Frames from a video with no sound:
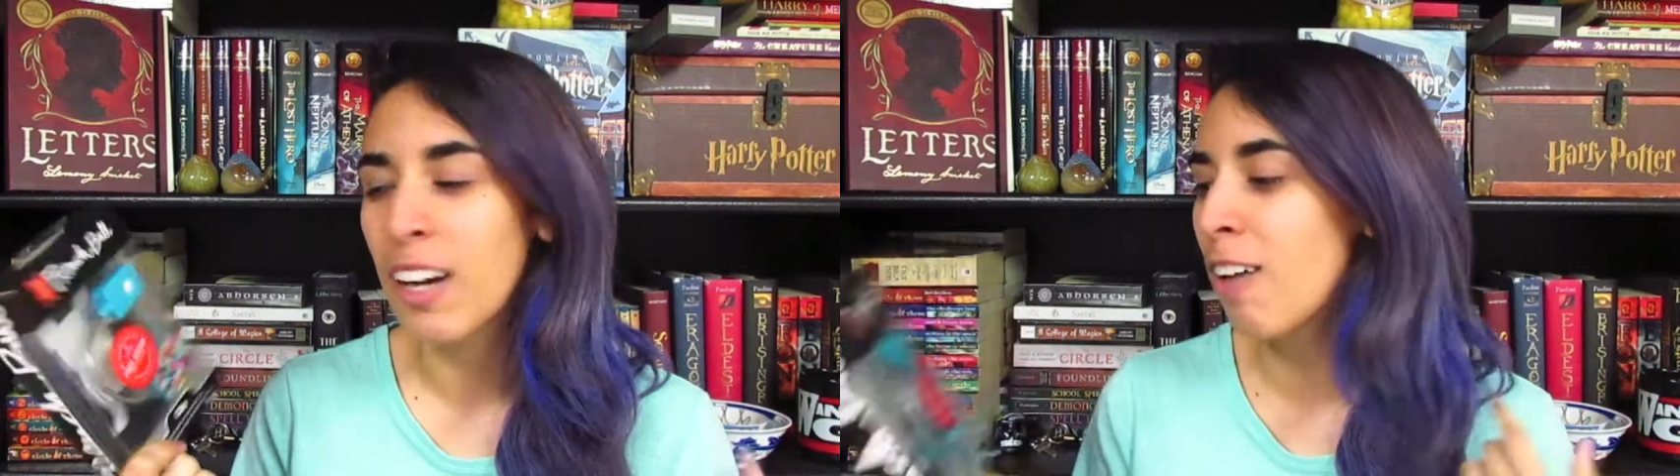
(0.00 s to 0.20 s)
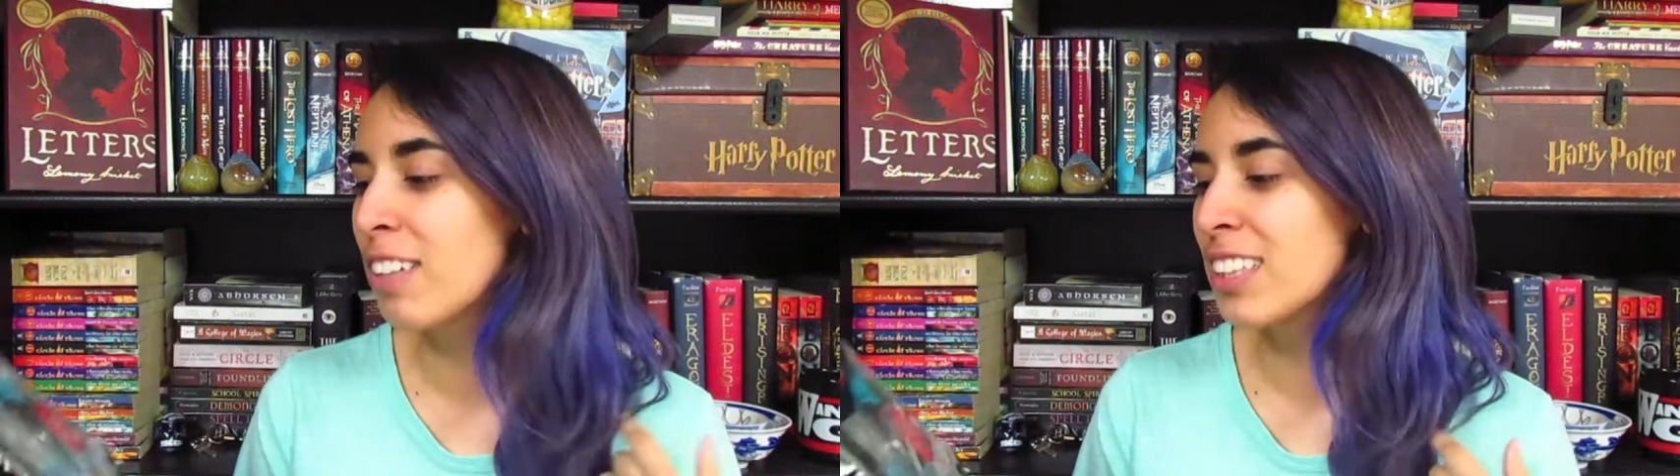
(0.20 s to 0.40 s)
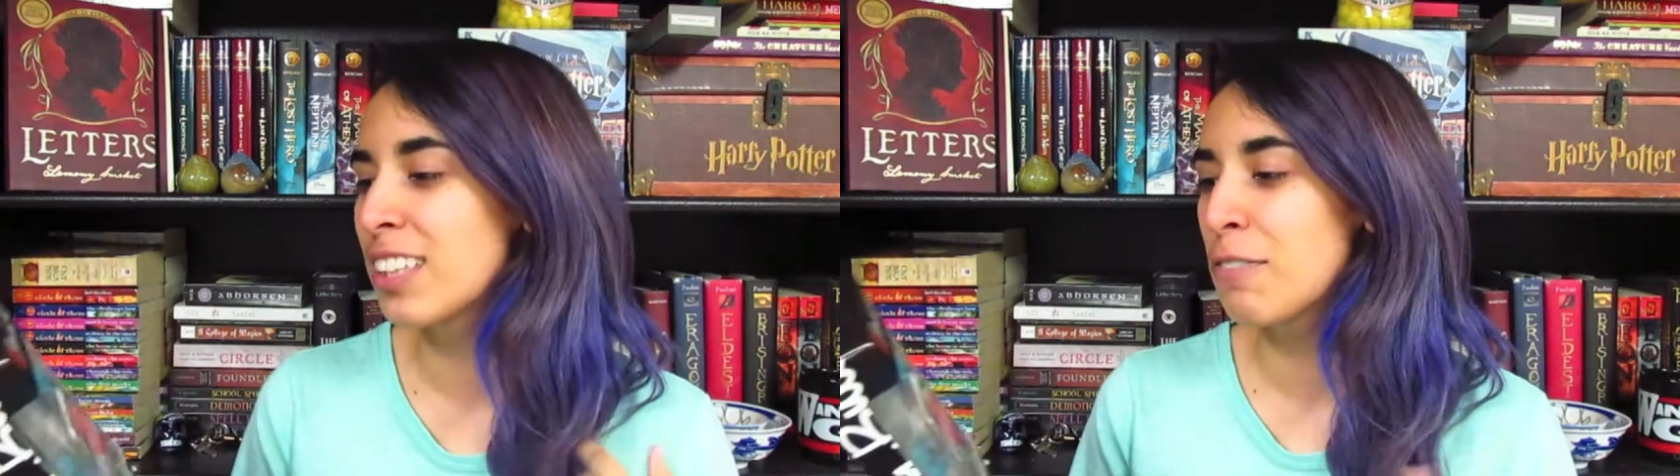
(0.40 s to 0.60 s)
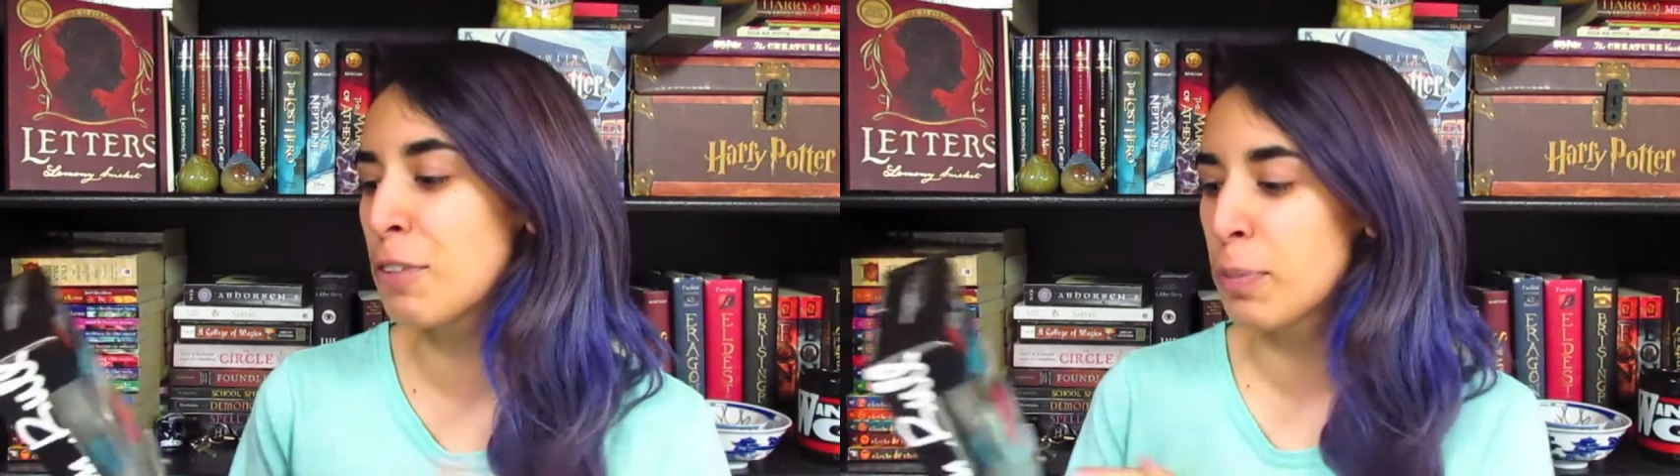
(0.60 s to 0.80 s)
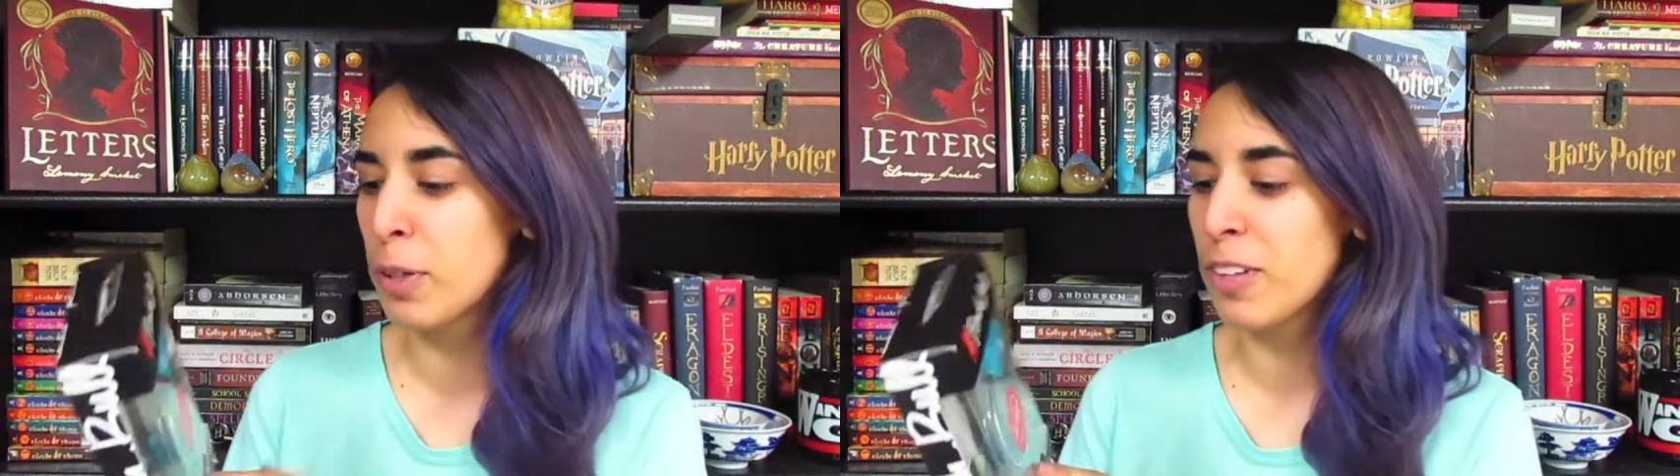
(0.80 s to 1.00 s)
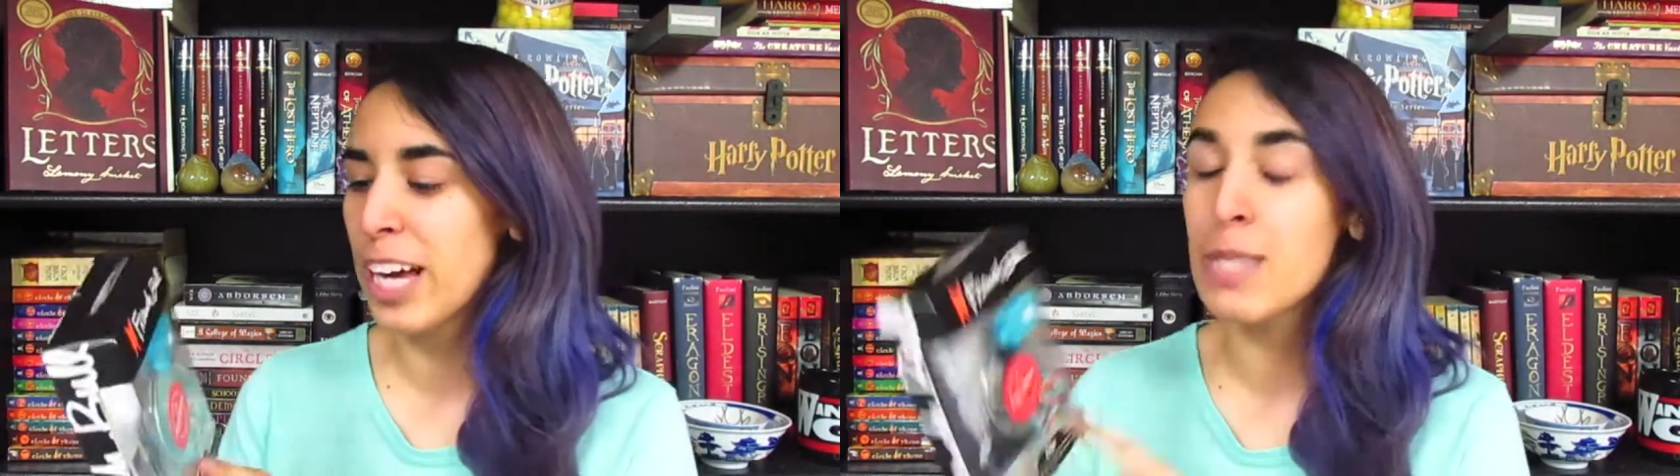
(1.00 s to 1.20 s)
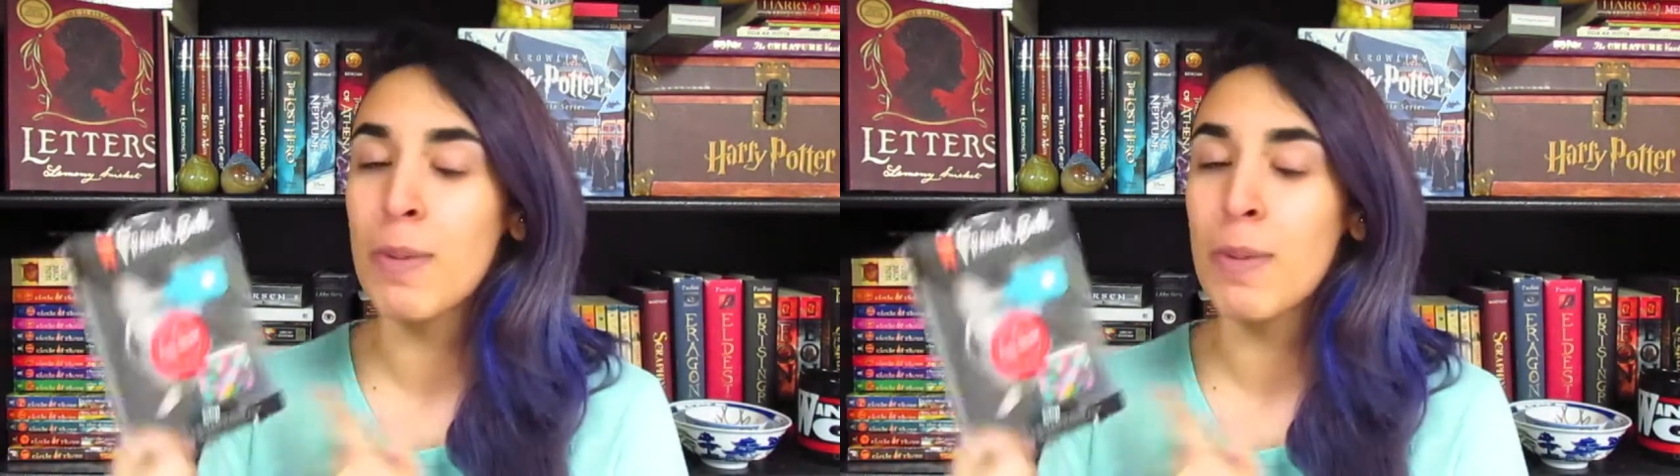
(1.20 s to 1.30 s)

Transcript: obviously, for your book lights,